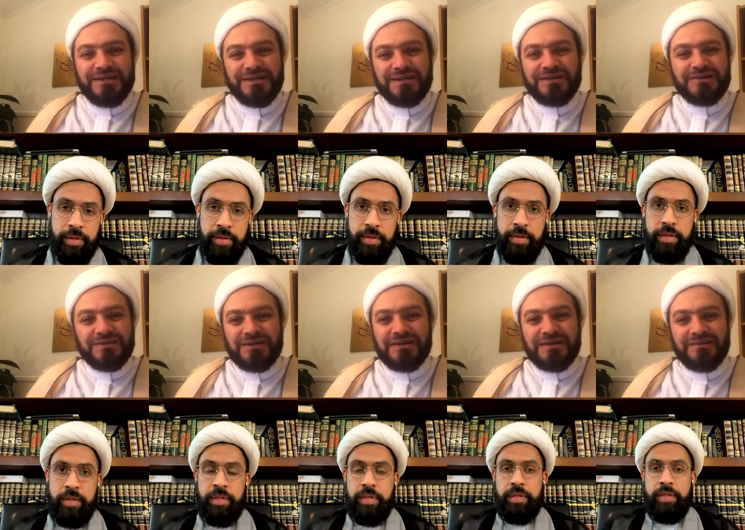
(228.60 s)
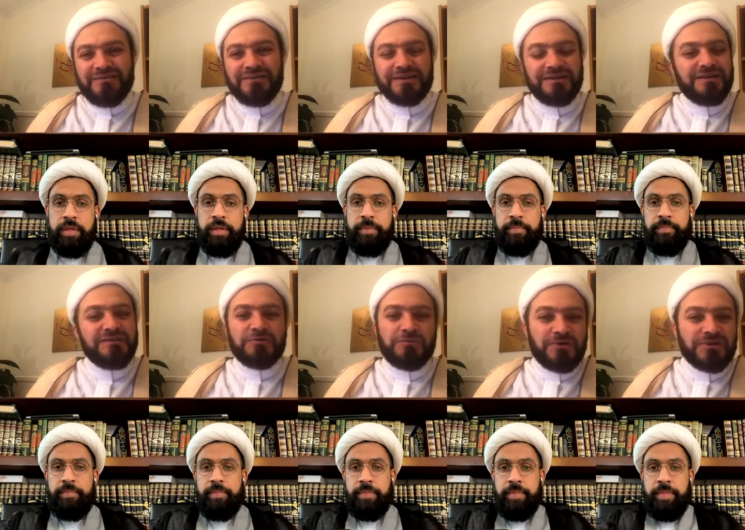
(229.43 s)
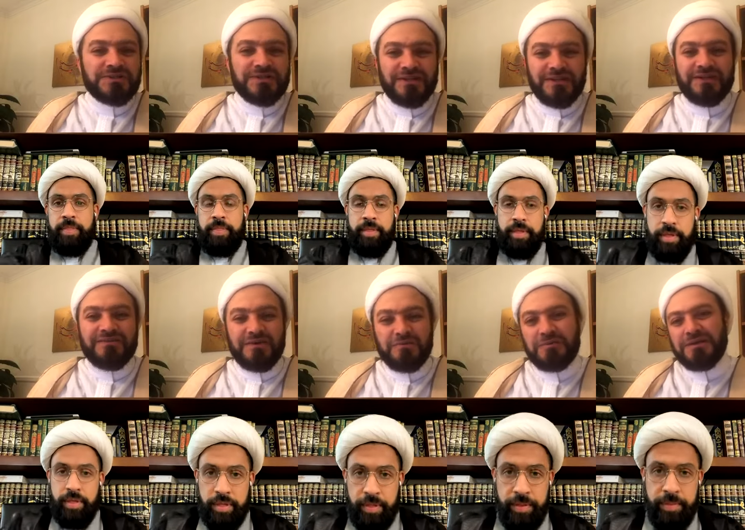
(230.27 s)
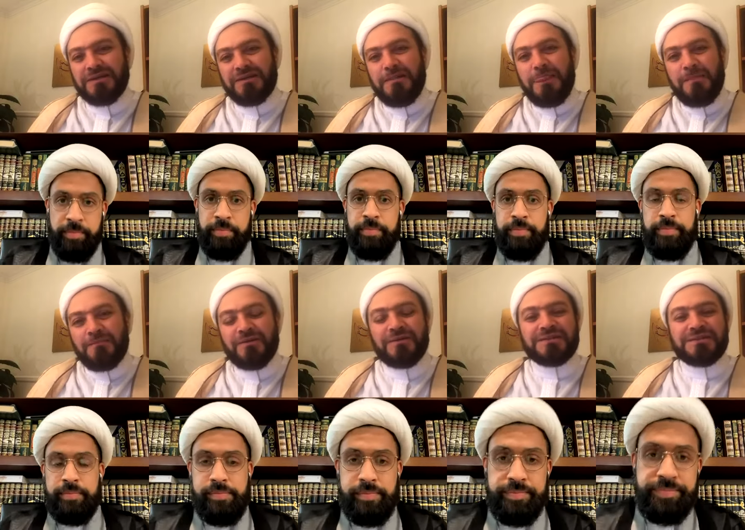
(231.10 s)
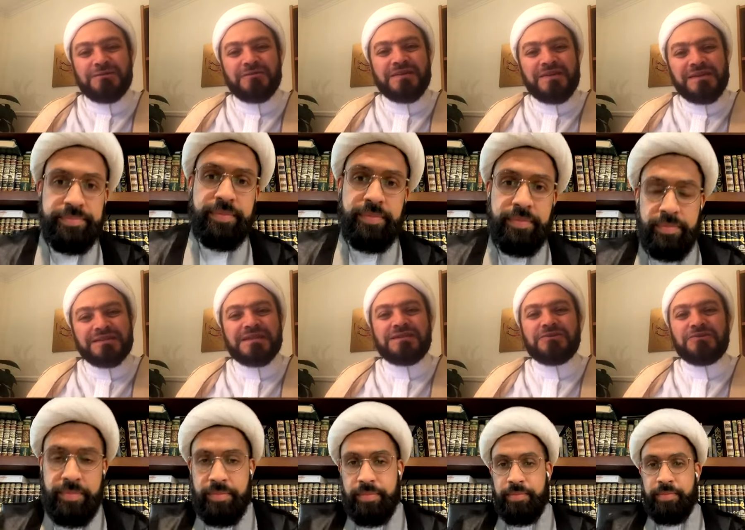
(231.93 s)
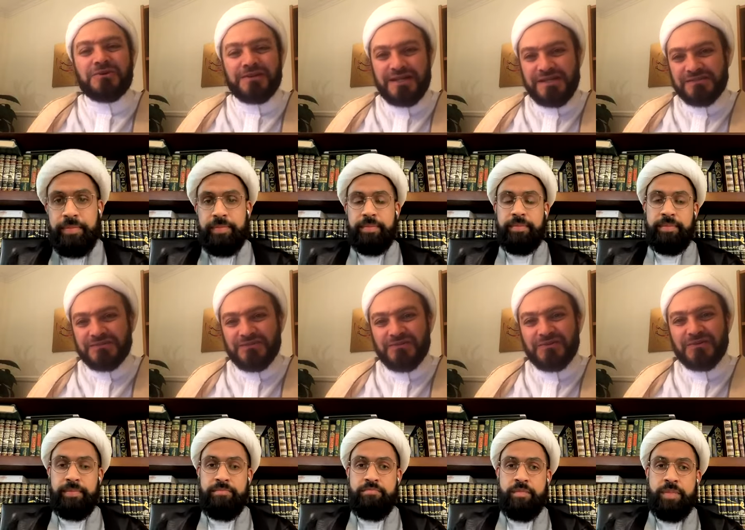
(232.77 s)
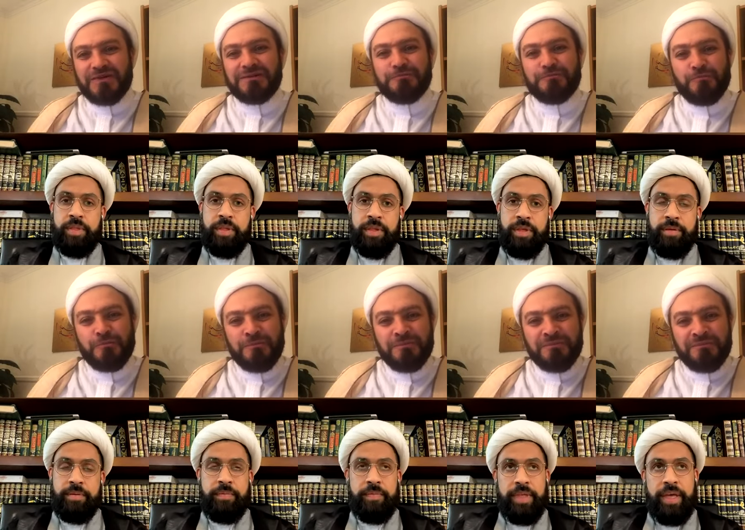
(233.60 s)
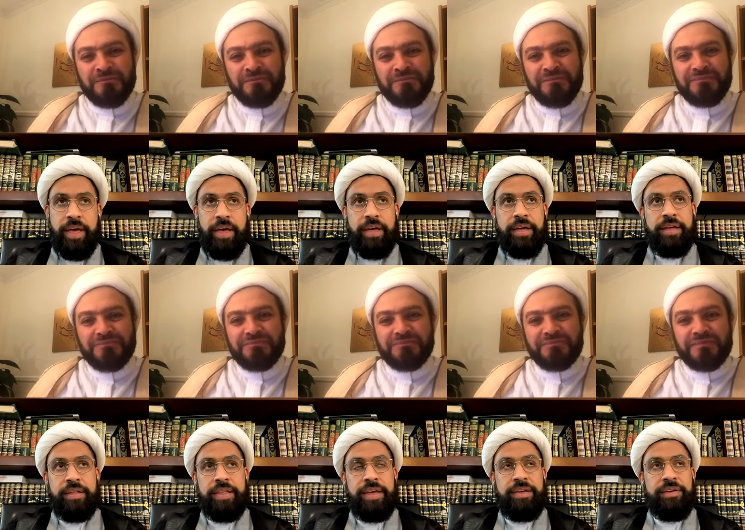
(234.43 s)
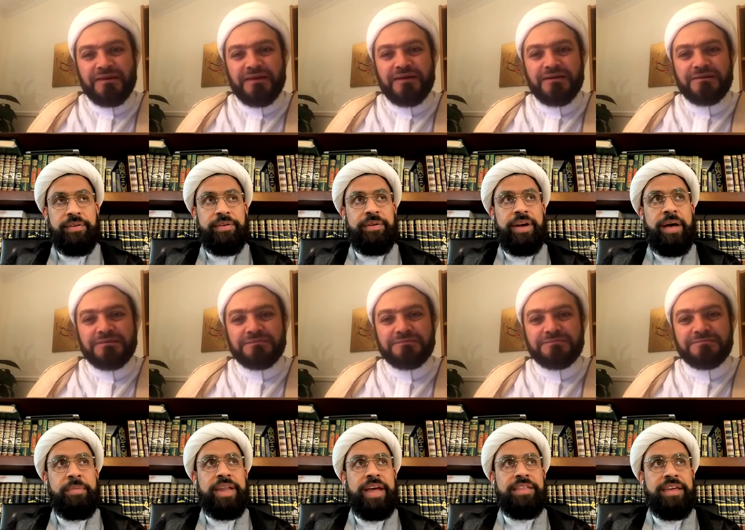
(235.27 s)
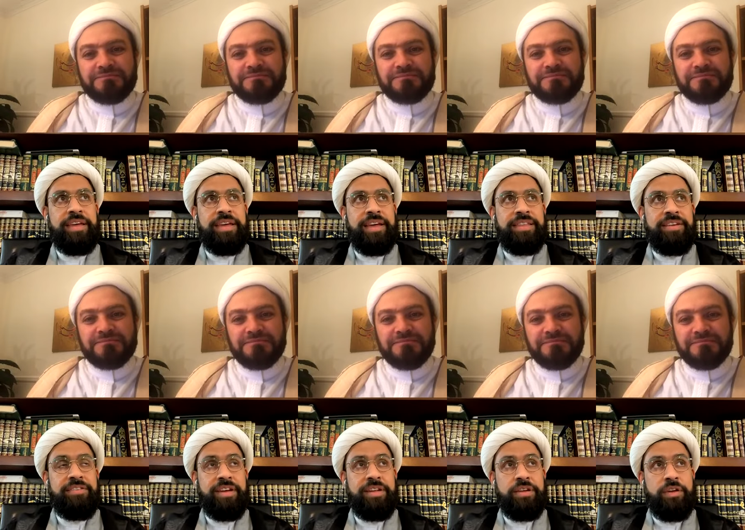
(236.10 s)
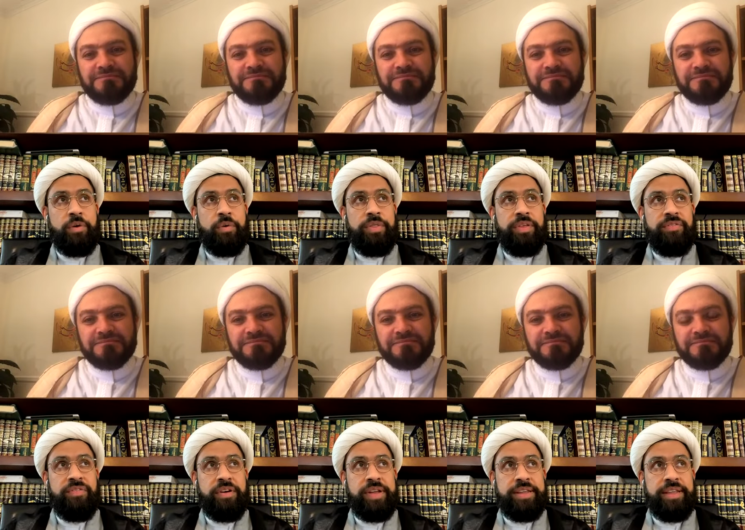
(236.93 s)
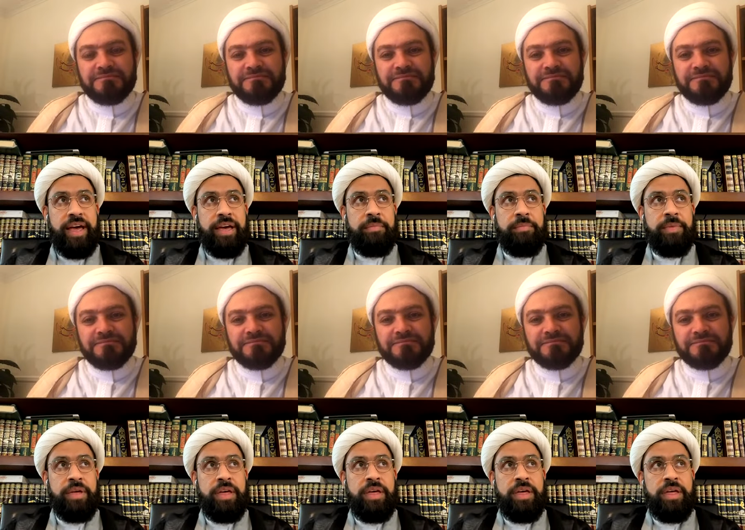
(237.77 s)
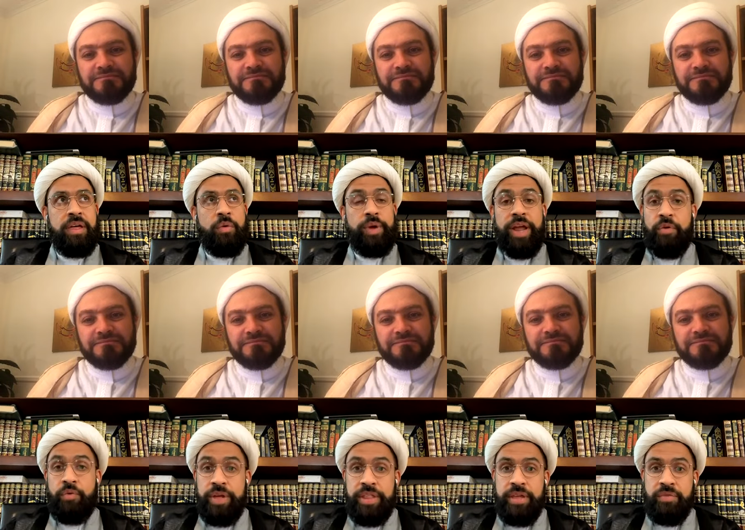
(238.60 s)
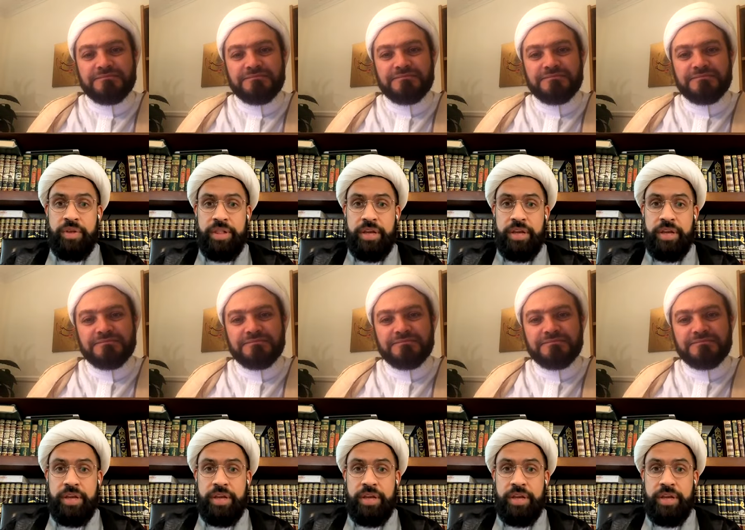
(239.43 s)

Speaker 1: in your life? Like in your personal life, I mean. What are some of the things that you are thankful for?
Speaker 2: Yeah. Thank you. I mean, I think I think Shekhna, you know, the first time when I really, really